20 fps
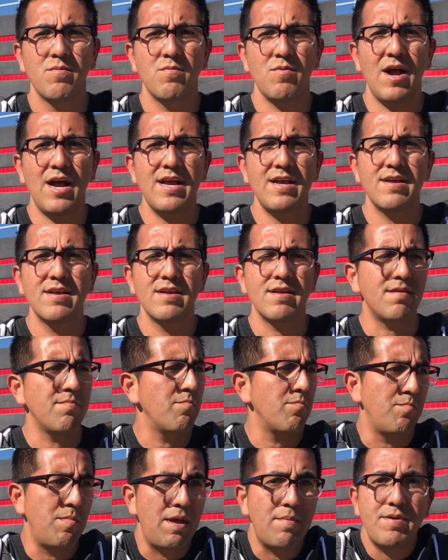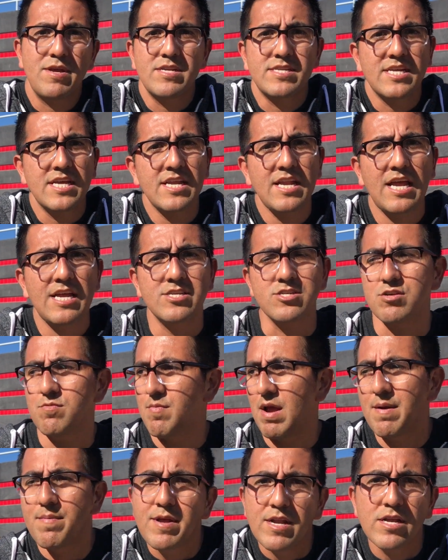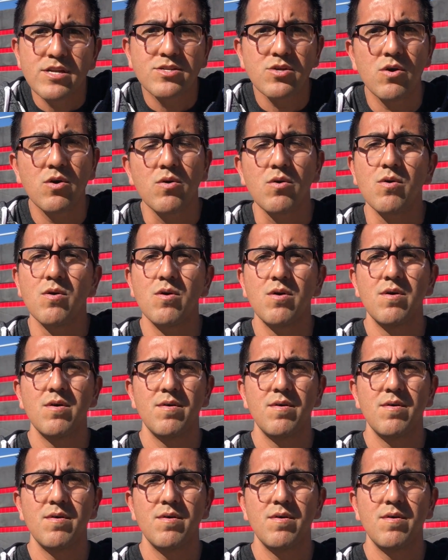right? Maybe a teenager, maybe an adult.